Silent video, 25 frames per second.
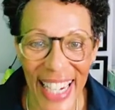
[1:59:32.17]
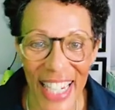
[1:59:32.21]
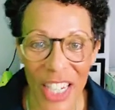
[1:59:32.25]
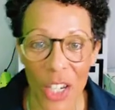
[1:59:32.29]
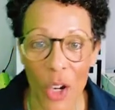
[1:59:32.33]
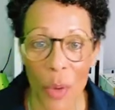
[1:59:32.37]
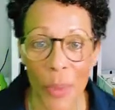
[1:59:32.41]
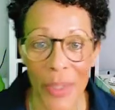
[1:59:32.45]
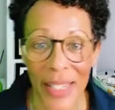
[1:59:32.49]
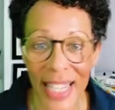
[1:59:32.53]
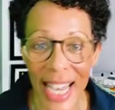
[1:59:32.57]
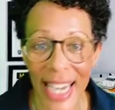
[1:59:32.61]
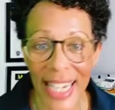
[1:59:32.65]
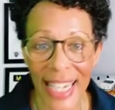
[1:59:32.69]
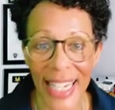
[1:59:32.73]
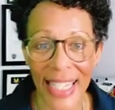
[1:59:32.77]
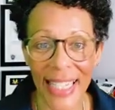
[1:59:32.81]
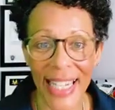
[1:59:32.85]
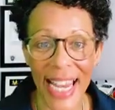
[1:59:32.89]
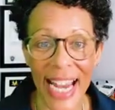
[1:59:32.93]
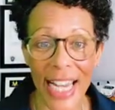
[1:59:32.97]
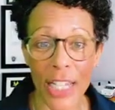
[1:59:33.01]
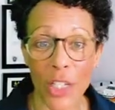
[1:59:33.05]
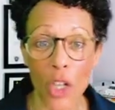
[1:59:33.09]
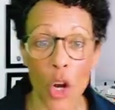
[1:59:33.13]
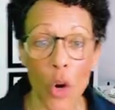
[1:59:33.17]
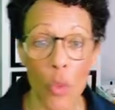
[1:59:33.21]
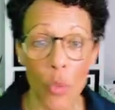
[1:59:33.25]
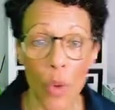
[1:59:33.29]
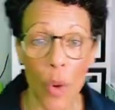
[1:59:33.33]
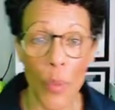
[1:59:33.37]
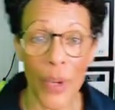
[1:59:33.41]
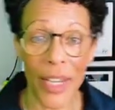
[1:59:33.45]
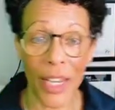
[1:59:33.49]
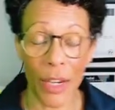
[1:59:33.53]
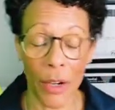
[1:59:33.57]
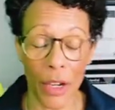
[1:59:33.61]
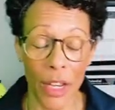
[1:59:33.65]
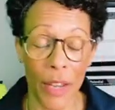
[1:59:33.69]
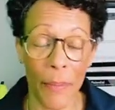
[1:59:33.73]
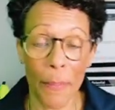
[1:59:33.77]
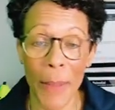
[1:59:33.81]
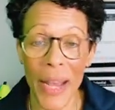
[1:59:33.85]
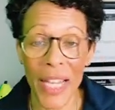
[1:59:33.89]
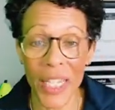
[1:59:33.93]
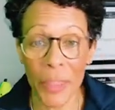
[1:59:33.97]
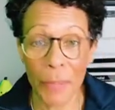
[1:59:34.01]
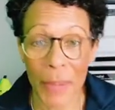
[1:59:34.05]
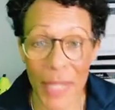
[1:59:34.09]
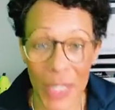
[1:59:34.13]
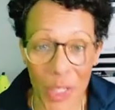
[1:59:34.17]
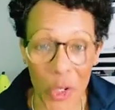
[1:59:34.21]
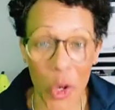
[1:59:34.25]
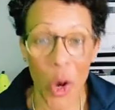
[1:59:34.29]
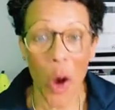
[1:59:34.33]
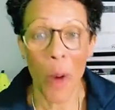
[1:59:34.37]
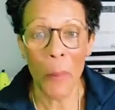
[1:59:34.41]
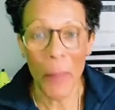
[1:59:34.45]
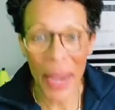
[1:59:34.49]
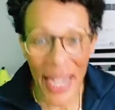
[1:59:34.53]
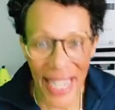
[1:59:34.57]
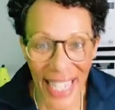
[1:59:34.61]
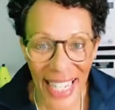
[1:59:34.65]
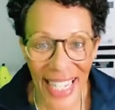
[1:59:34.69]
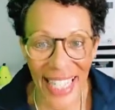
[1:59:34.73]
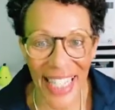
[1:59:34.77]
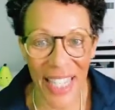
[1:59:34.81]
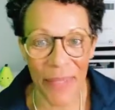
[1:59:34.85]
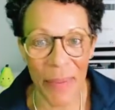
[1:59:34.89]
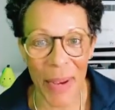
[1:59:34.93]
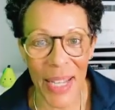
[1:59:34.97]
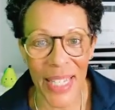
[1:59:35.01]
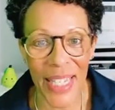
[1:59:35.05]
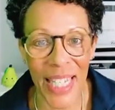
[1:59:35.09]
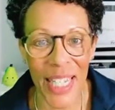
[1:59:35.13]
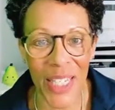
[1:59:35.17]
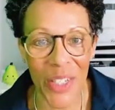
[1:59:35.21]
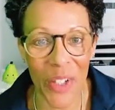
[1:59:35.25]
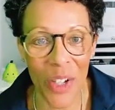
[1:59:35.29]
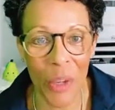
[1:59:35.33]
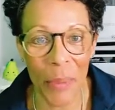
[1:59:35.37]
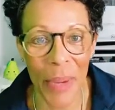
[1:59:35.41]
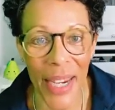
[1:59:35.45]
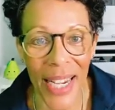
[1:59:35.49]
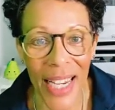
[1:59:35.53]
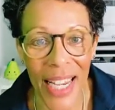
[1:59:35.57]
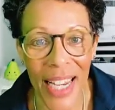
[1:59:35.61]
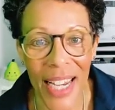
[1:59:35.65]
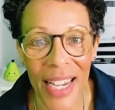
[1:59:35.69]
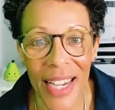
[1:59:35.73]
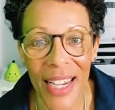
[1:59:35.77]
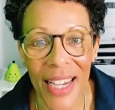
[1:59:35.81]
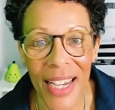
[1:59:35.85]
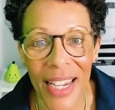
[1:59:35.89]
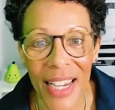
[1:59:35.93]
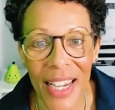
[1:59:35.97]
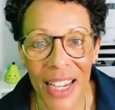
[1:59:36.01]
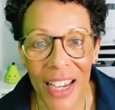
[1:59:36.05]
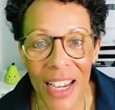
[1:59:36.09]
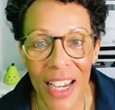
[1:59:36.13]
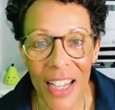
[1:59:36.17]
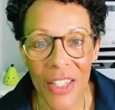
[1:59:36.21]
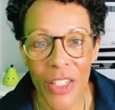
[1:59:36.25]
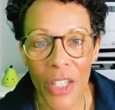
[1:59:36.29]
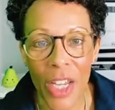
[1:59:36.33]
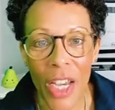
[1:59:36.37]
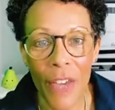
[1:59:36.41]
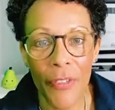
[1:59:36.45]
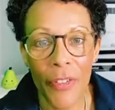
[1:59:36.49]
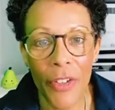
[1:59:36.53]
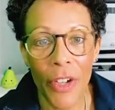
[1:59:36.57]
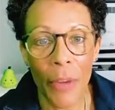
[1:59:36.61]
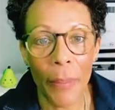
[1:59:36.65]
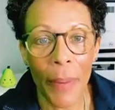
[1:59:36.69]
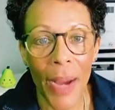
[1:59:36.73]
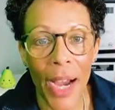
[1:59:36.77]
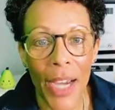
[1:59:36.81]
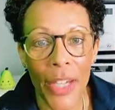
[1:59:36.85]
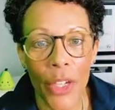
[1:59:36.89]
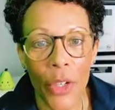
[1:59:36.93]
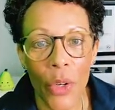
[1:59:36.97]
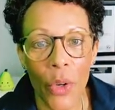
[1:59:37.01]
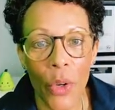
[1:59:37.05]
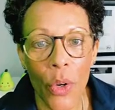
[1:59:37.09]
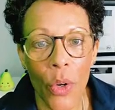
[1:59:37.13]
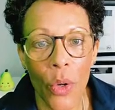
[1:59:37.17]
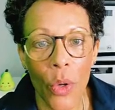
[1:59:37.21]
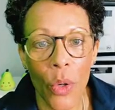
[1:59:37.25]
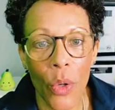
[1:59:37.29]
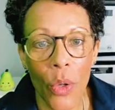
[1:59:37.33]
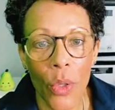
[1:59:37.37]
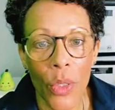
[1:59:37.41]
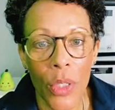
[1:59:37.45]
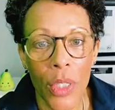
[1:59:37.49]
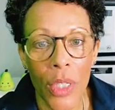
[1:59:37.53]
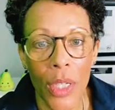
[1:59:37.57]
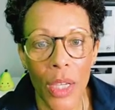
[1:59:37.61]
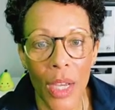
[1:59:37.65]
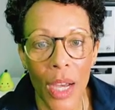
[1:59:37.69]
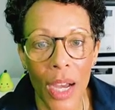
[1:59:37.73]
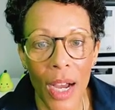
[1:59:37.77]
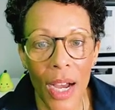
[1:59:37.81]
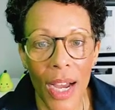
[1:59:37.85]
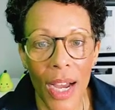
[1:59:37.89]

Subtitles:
You're upset you're late, don't worry, the best bit's coming, the best bit's coming. So if you're buying your course,